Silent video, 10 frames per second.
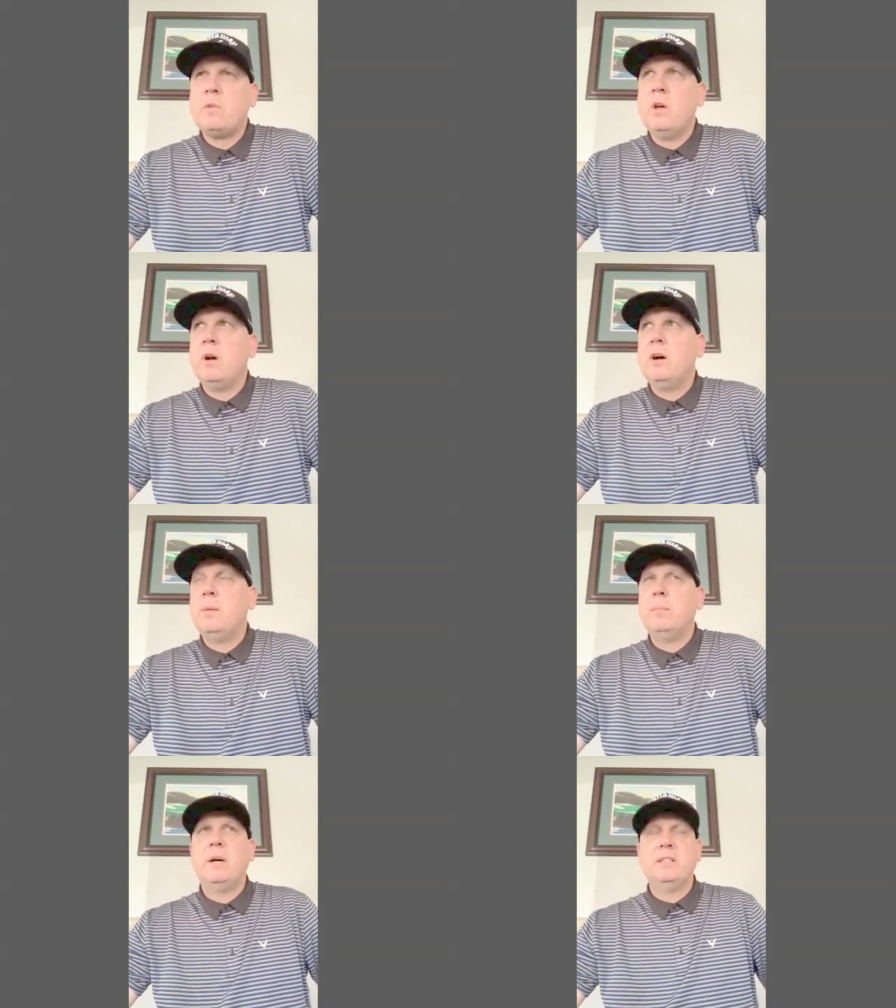
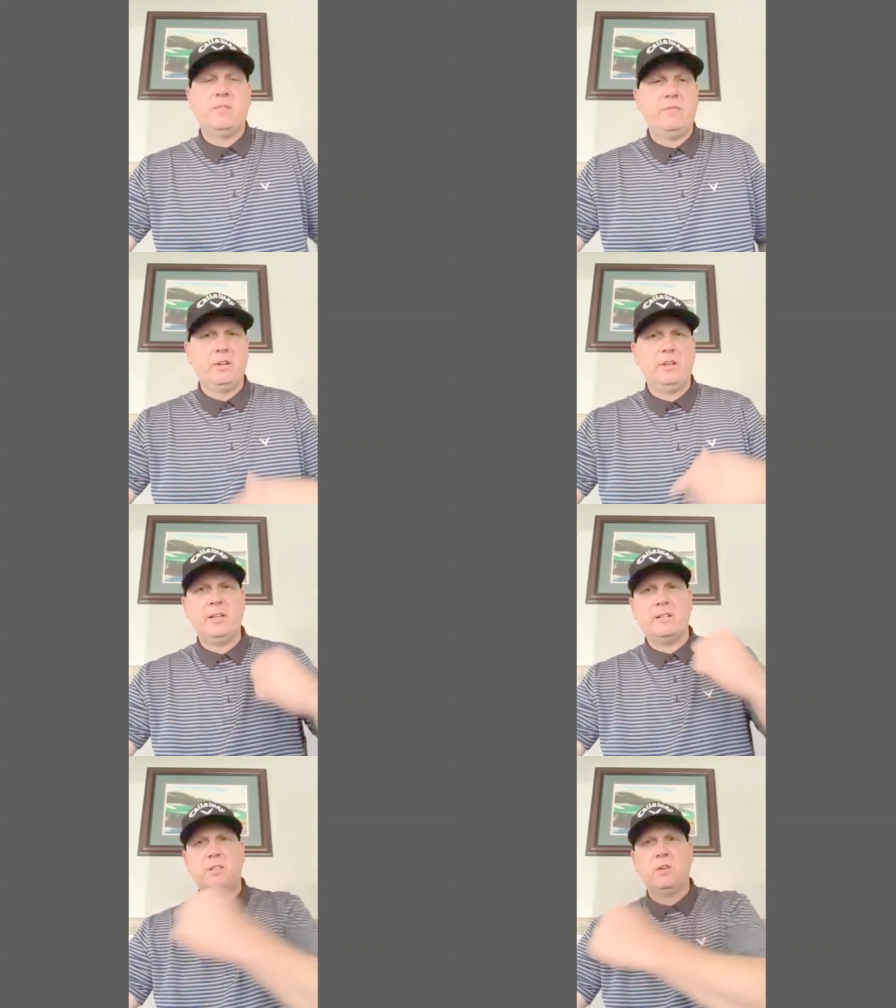I severely
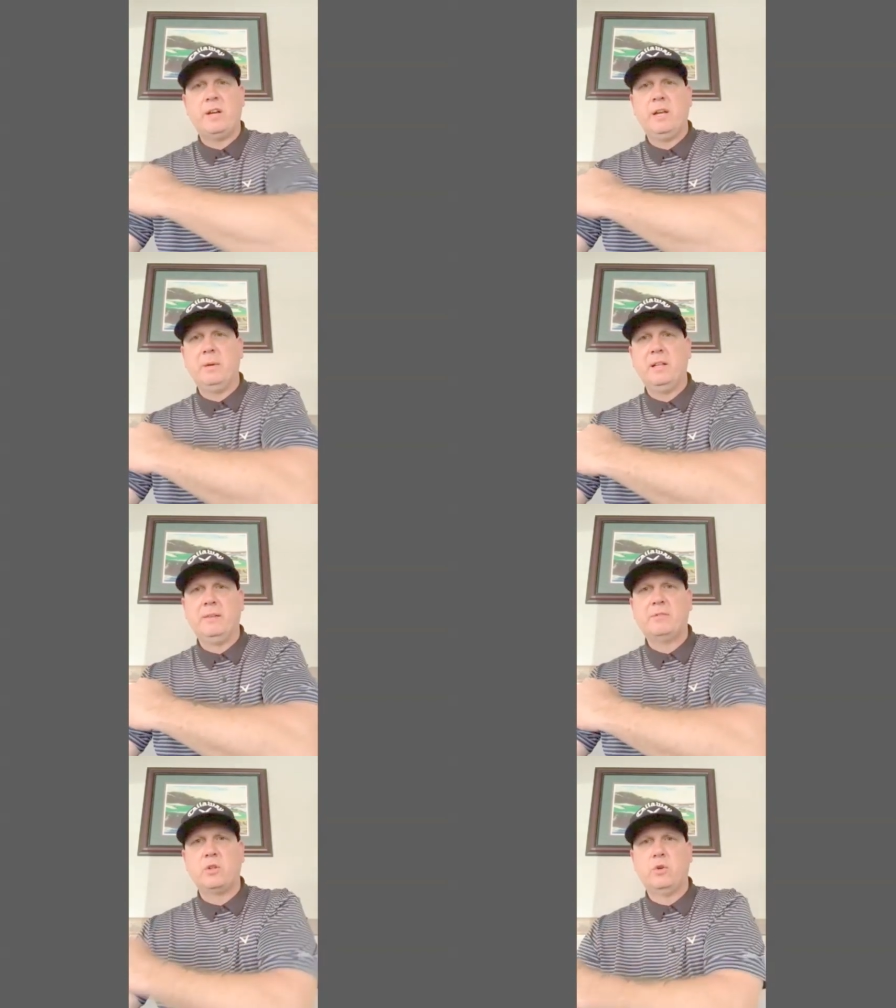dislocated my
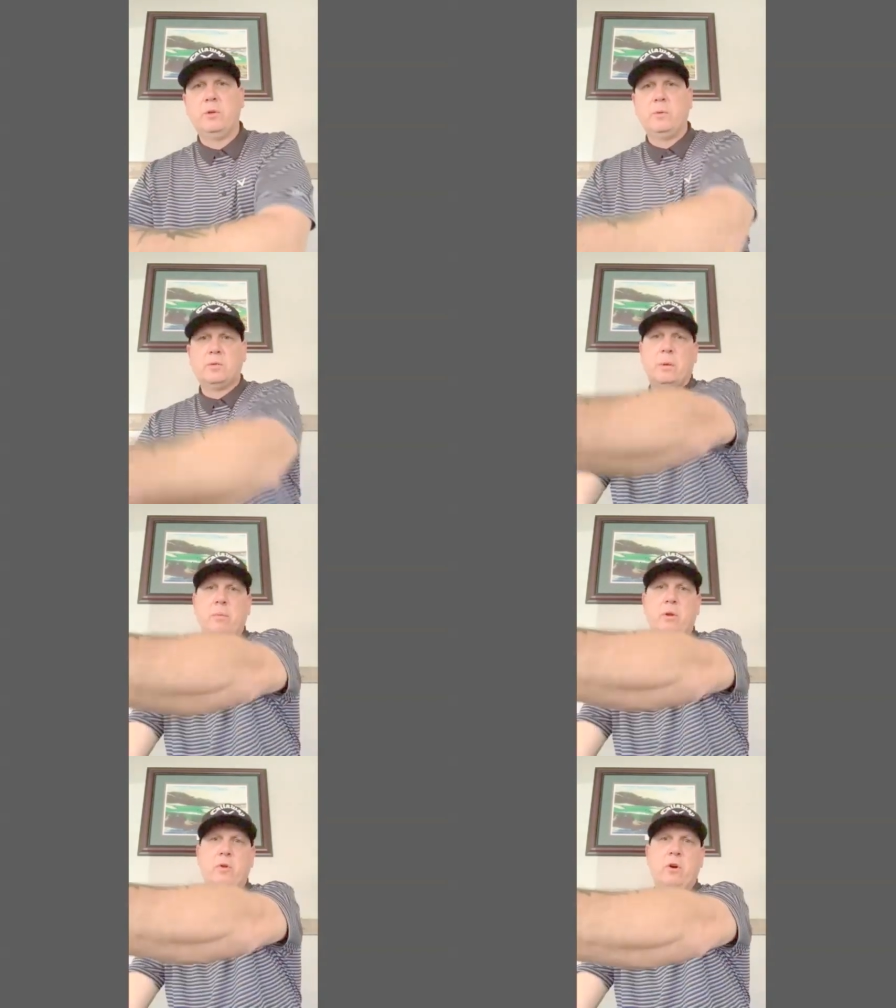left shoulder. Most
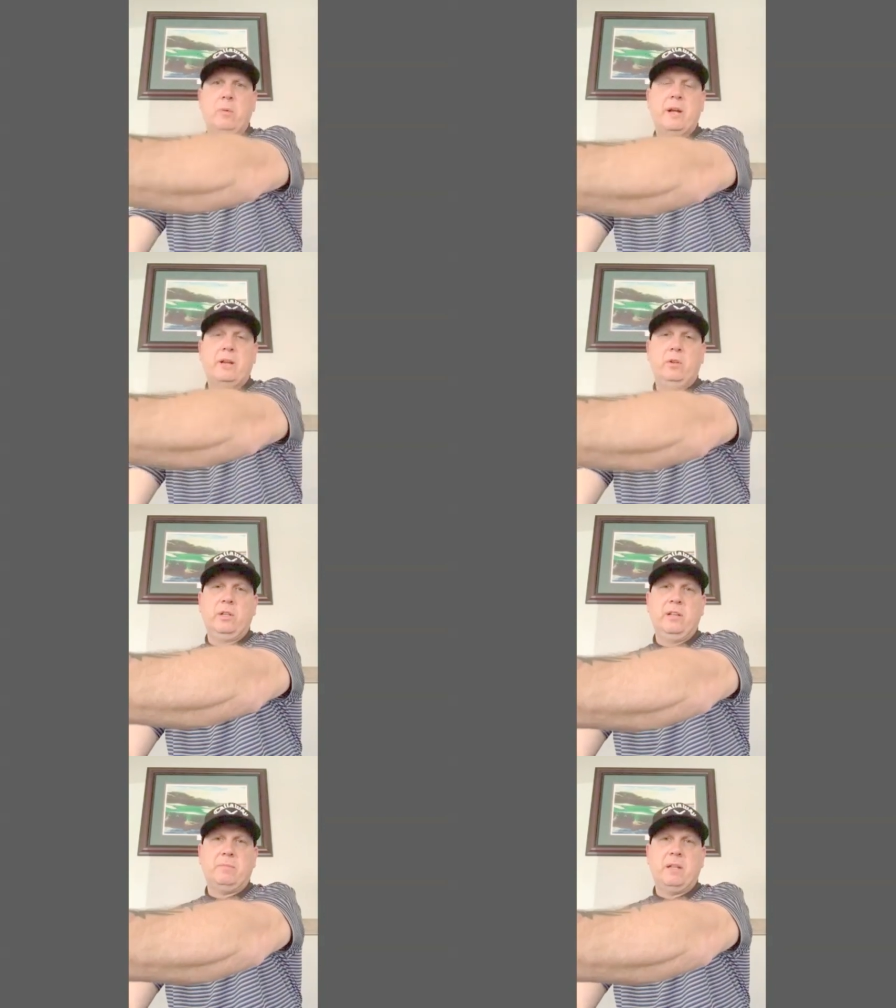people don't know, but I can
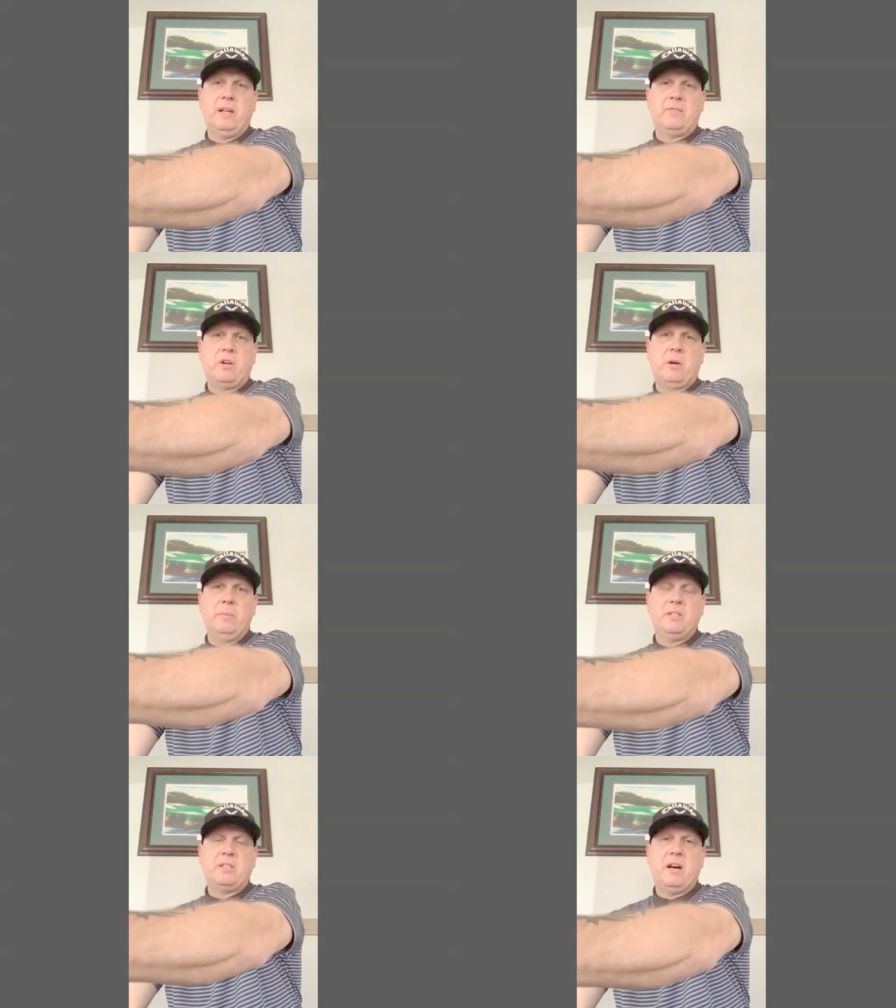only lift my left
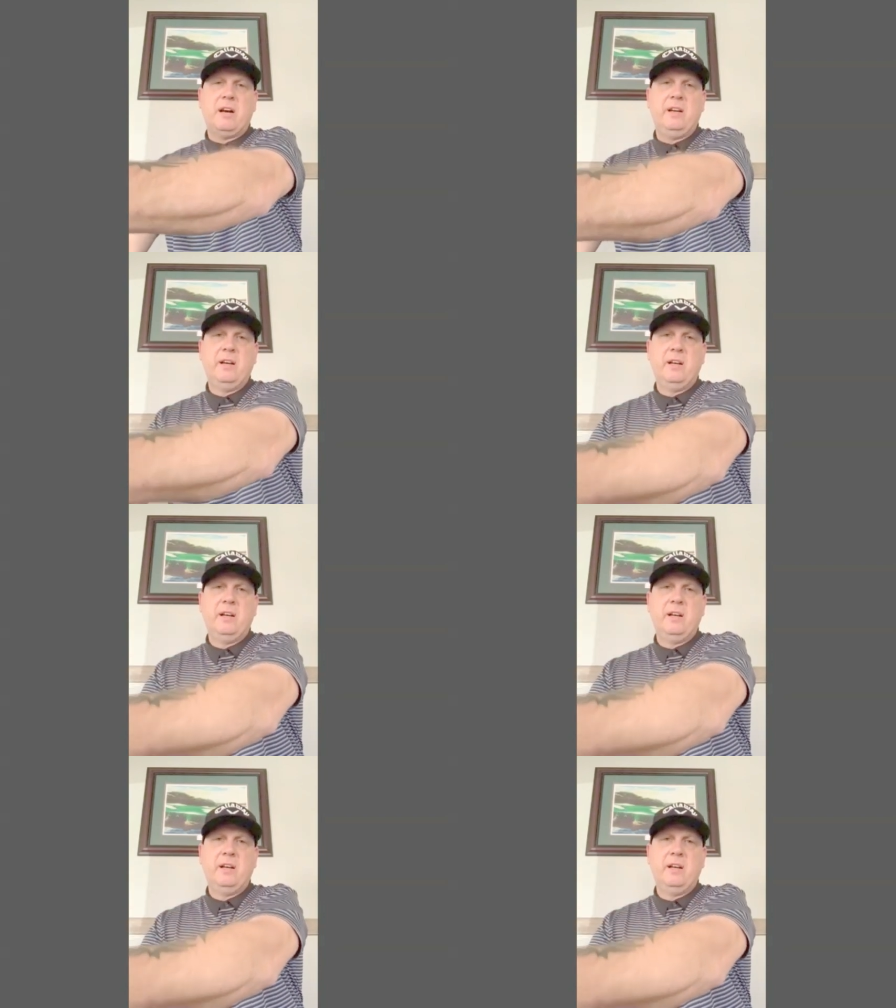arm this high.